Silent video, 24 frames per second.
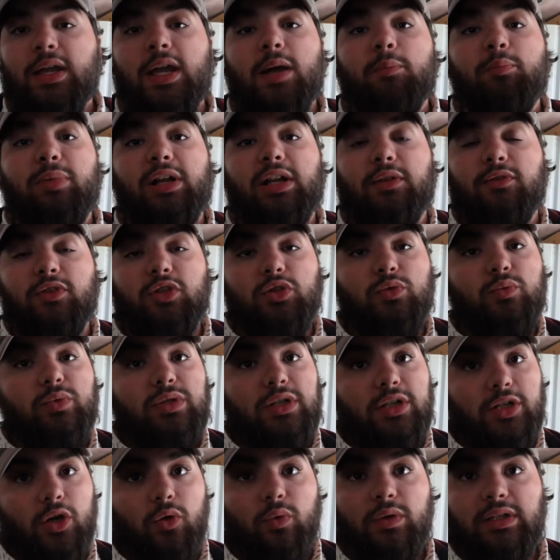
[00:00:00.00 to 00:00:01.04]
But if you
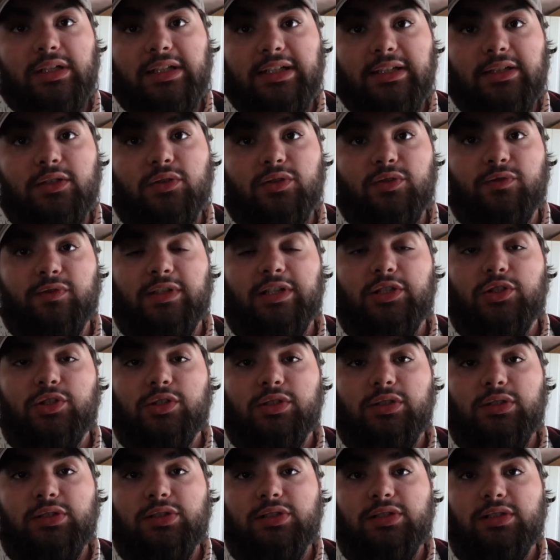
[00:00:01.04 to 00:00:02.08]
don't need those
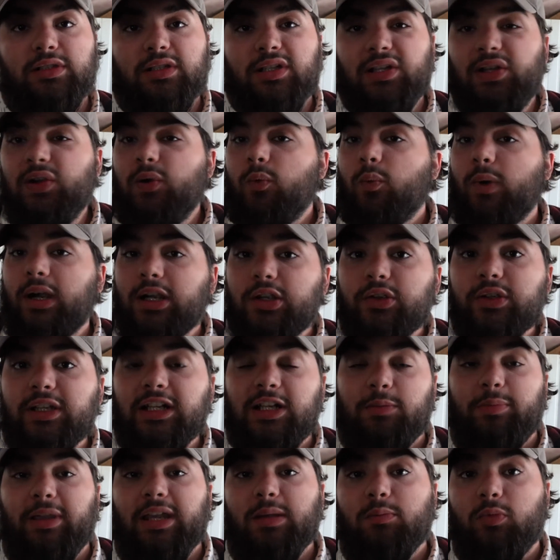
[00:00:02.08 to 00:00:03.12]
features, why are you going to
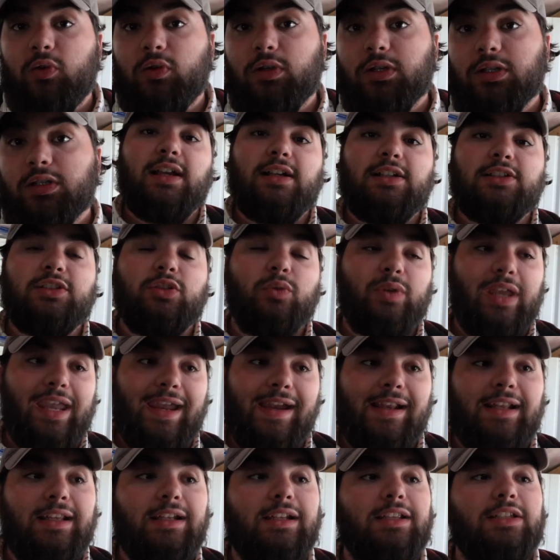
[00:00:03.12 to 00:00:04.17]
pay more? So
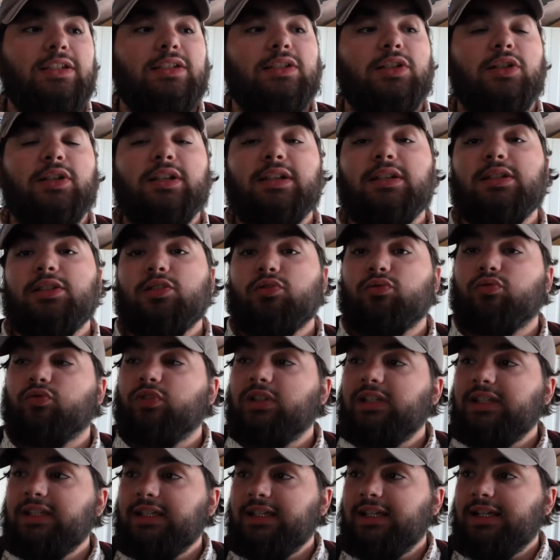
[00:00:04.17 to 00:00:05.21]
Canon is starting to
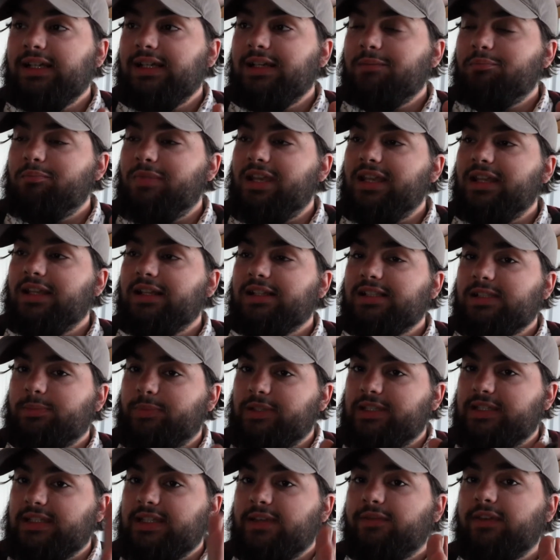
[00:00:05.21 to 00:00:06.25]
really make
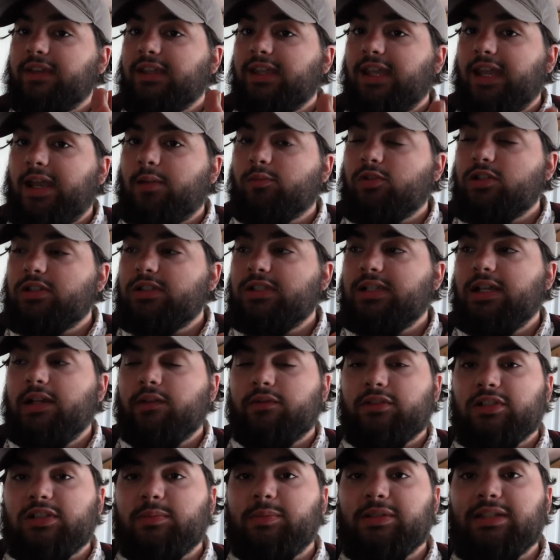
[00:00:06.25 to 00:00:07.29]
specific cameras
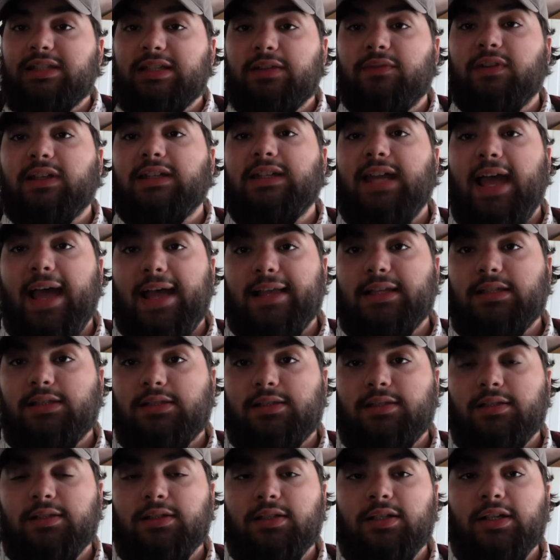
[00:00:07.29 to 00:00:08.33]
for specific tasks.
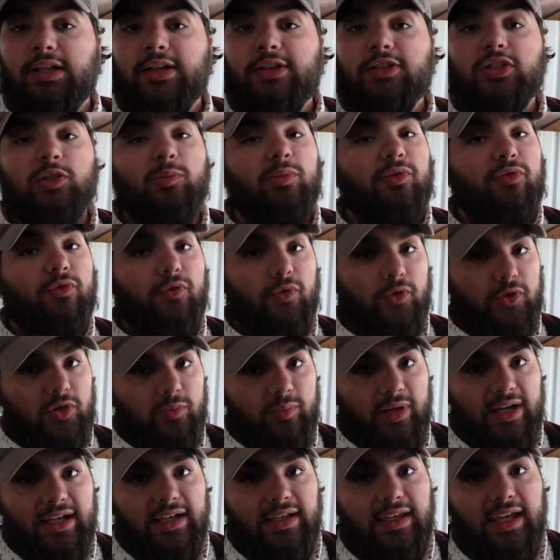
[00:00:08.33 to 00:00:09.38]
So before you
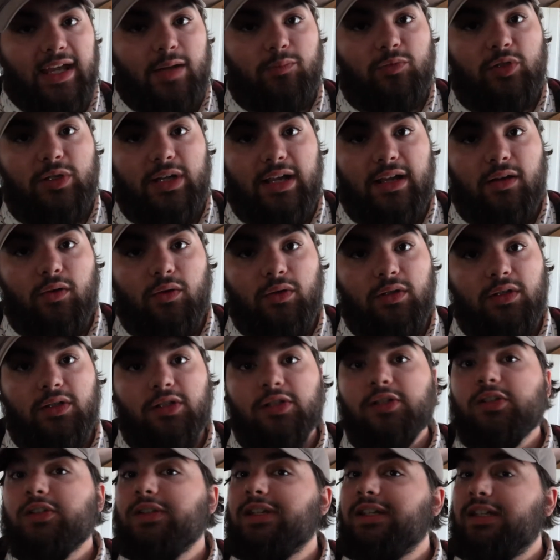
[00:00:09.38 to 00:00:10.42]
buy a camera now,
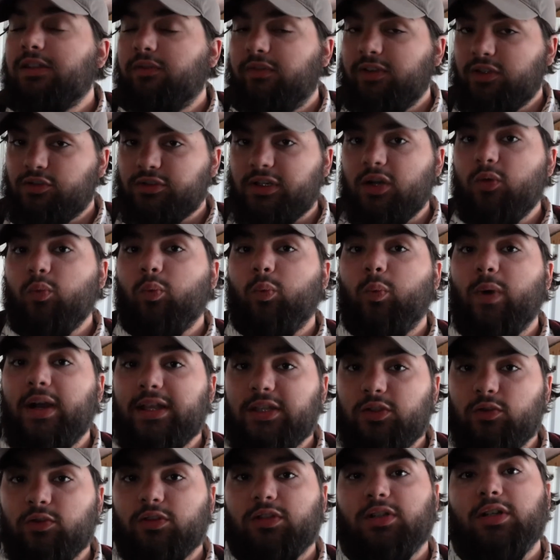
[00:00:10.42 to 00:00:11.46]
you need to figure out what
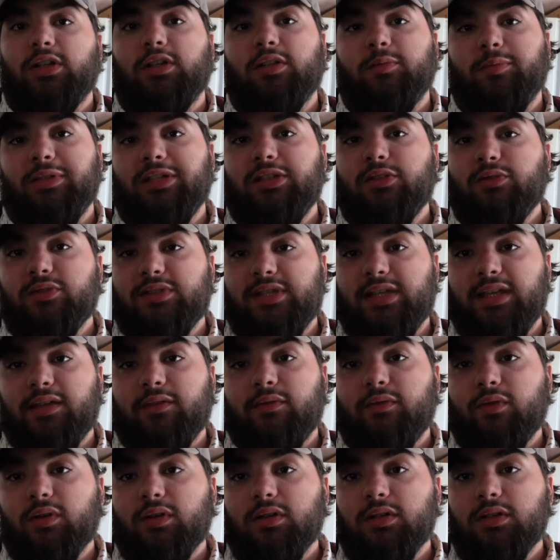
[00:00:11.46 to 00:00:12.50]
you are going to be using it for.